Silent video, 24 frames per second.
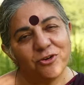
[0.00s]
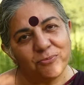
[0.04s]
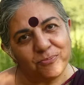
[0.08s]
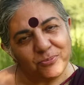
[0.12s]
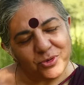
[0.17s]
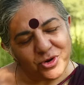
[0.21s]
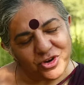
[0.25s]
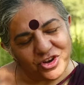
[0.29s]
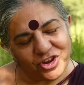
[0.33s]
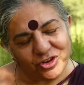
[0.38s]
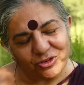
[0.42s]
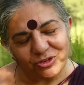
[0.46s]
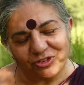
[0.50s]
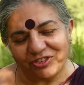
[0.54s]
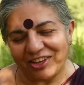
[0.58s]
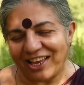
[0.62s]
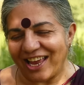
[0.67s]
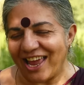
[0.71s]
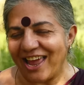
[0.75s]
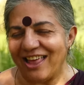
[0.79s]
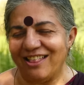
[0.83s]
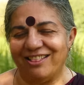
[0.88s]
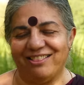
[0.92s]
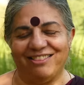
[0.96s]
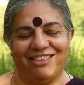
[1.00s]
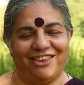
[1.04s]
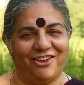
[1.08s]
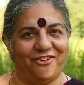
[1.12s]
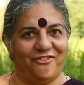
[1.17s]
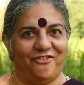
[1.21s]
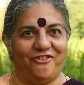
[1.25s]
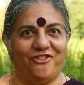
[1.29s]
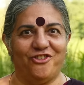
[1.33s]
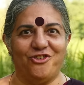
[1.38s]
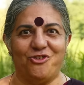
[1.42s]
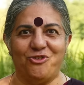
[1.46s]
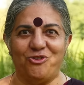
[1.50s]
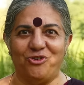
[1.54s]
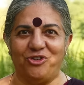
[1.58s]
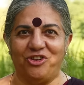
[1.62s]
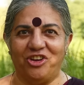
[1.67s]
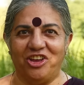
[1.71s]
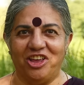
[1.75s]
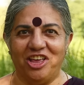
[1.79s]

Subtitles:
producing healthier food,